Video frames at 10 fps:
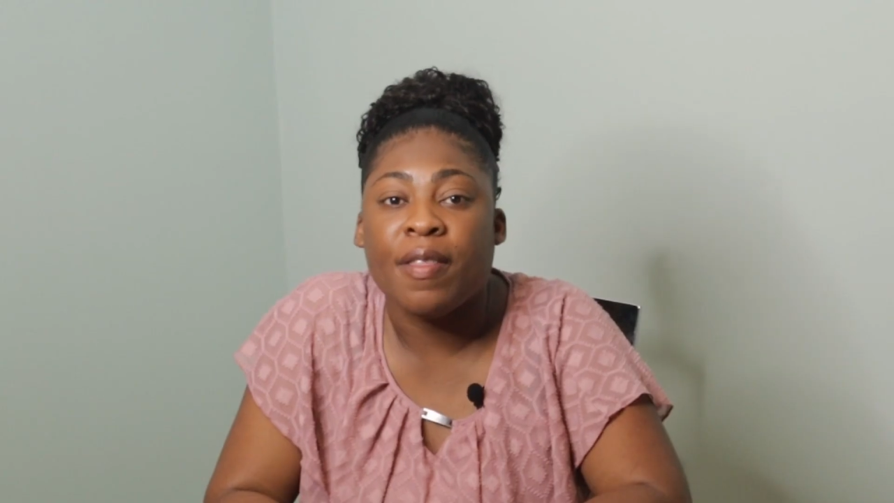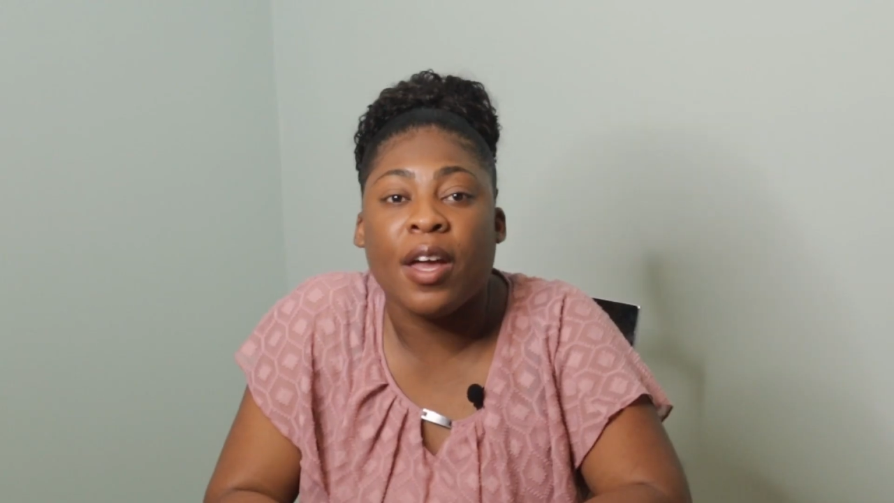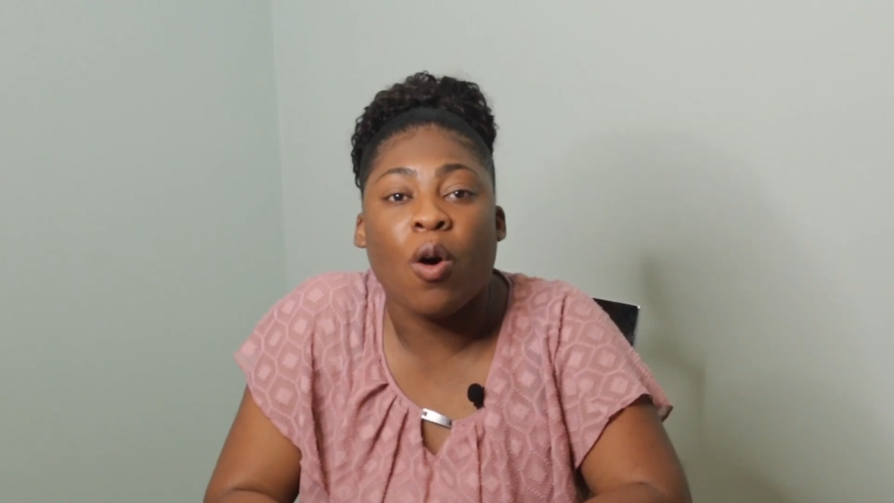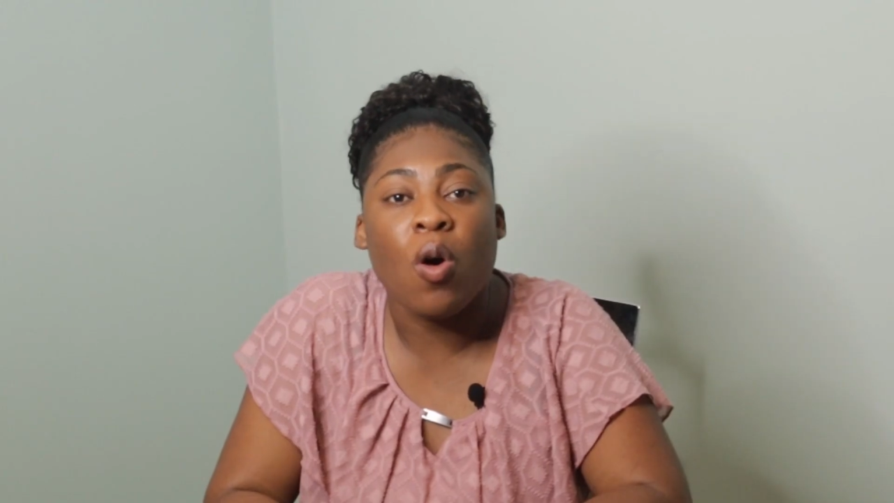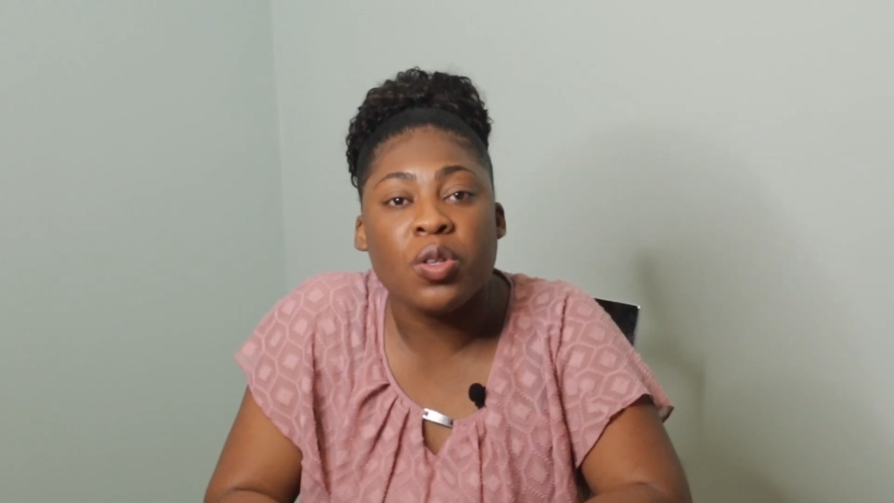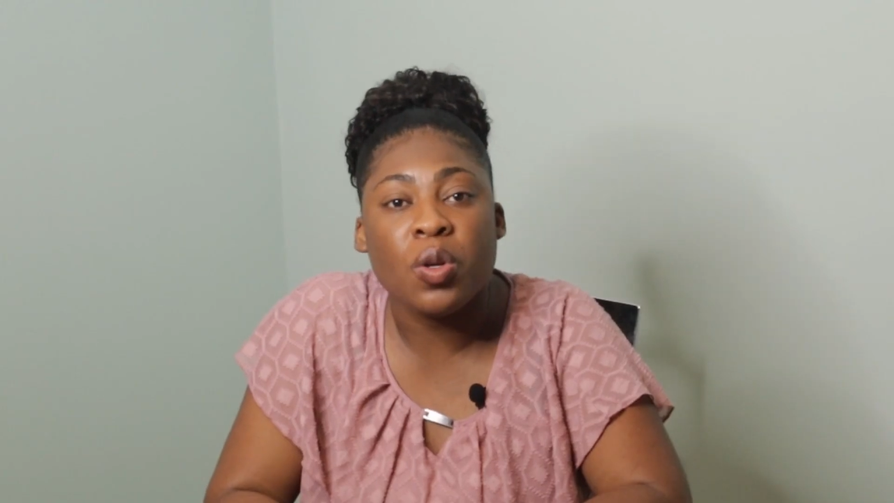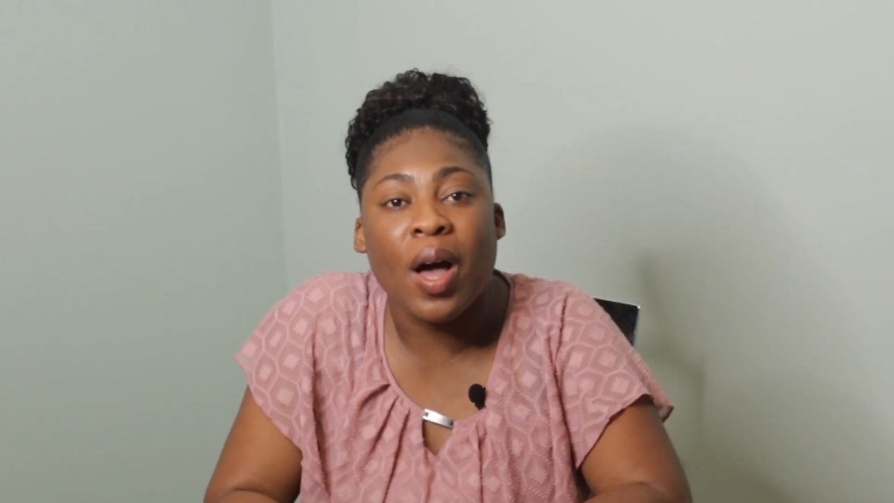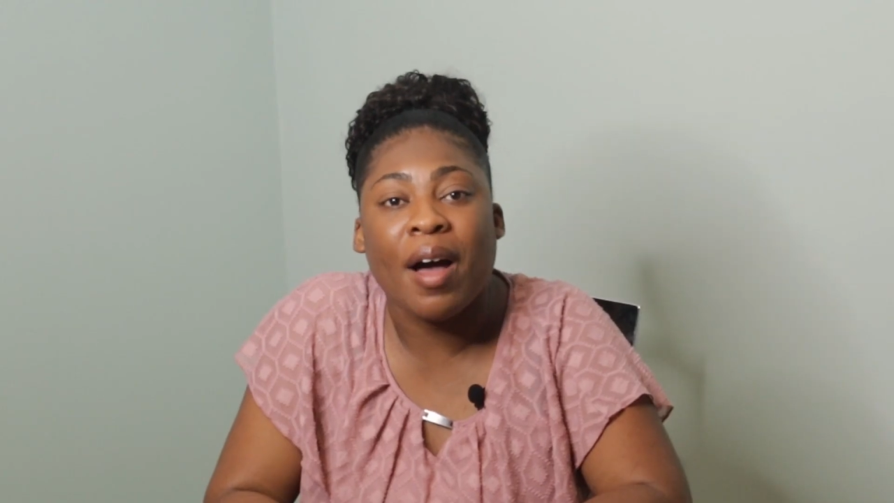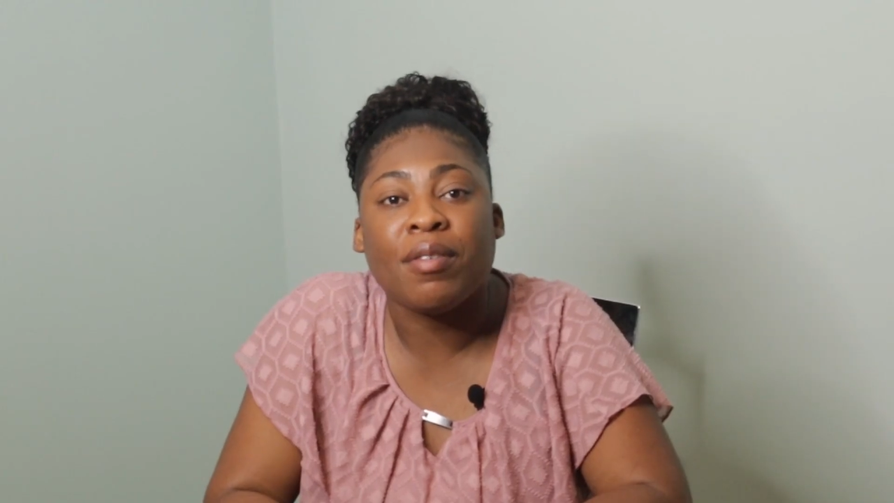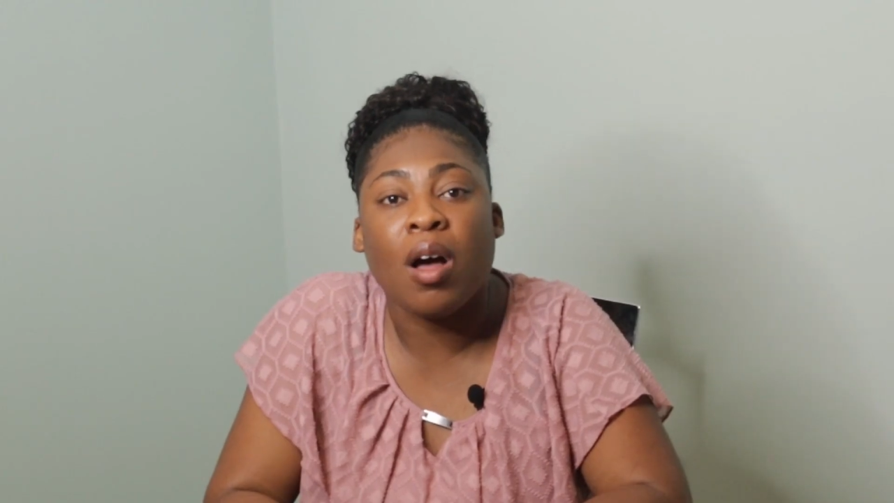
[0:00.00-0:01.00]
They also
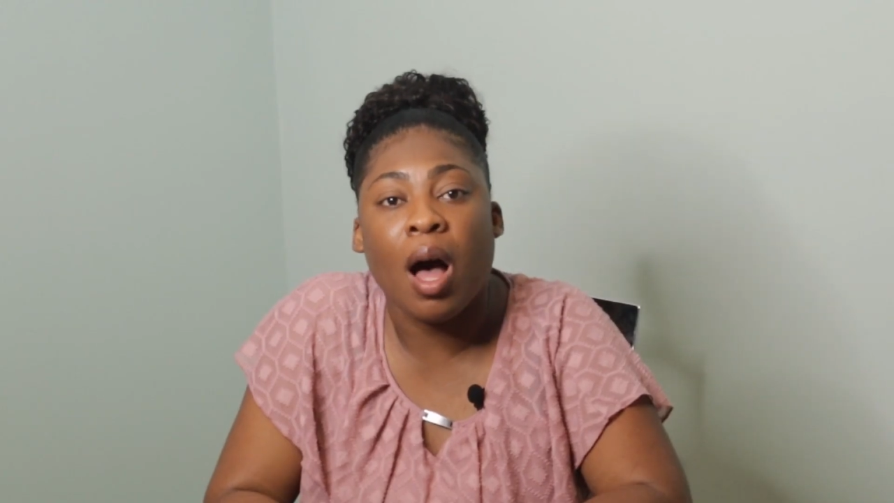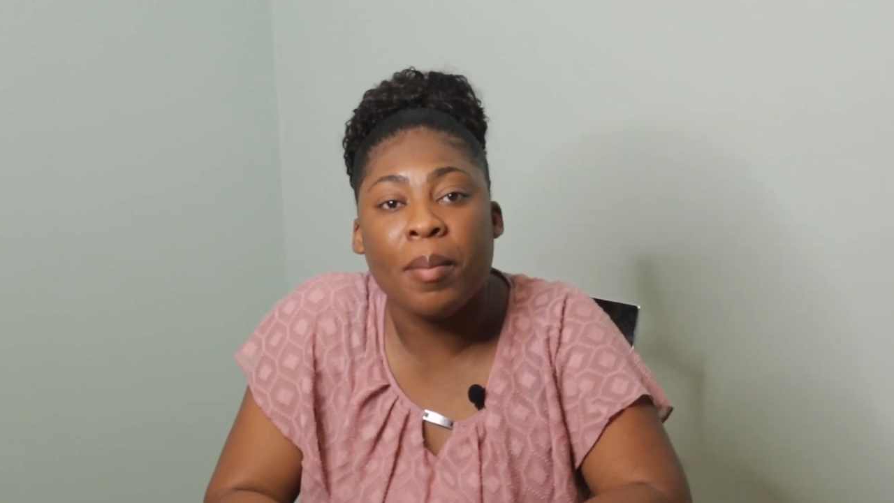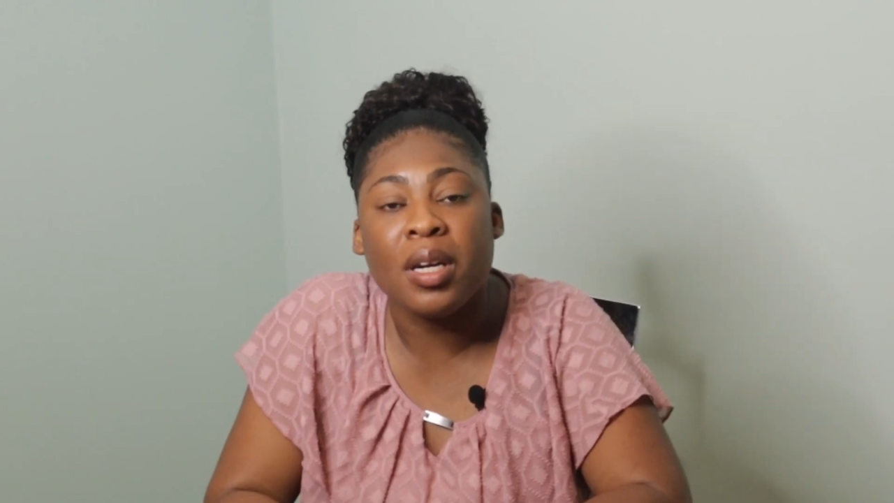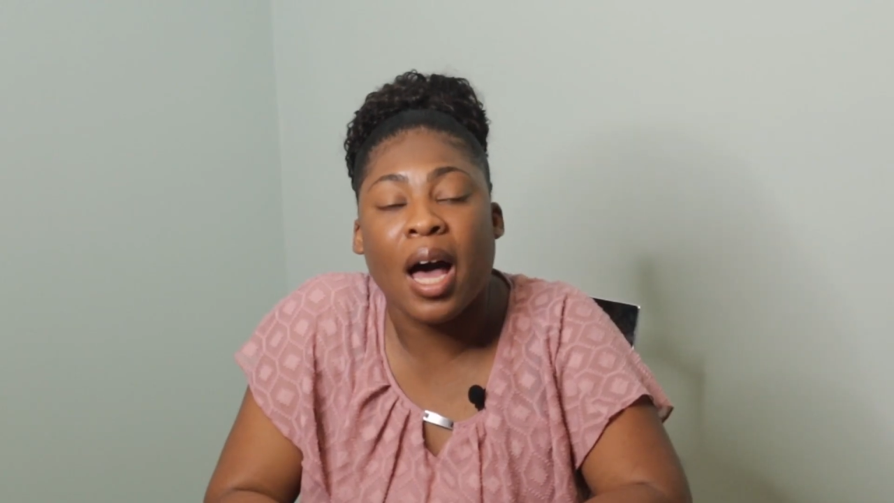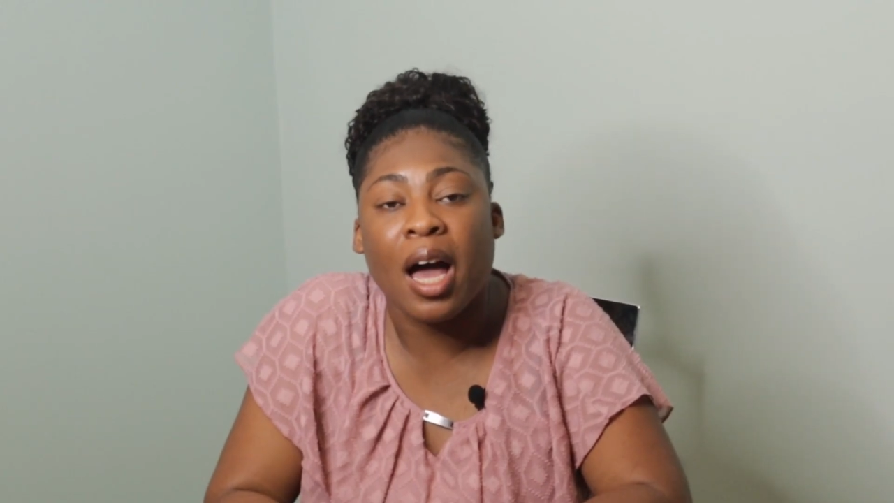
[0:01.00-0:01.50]
have common